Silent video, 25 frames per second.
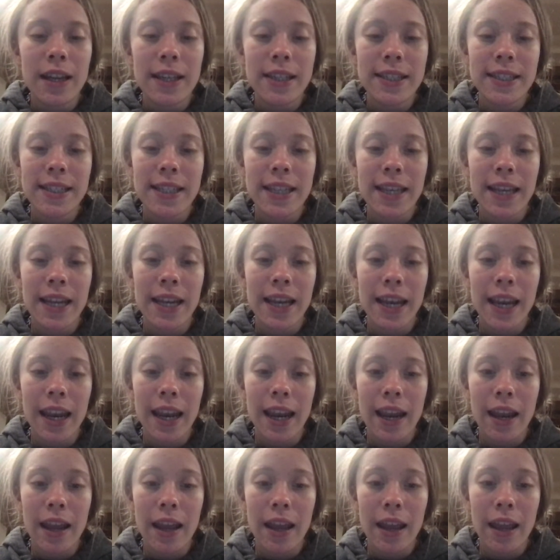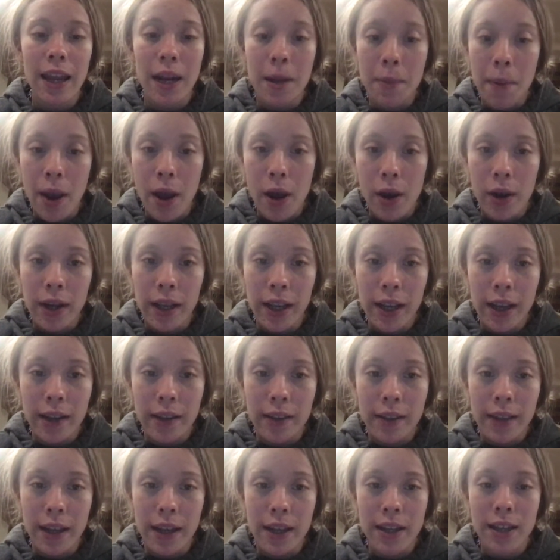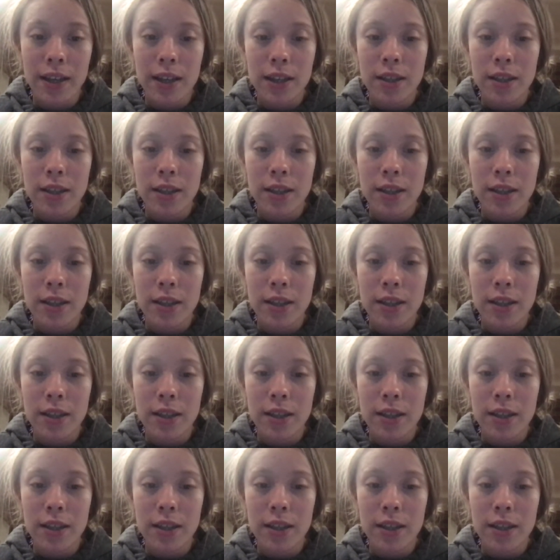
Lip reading: It's an antibiotic that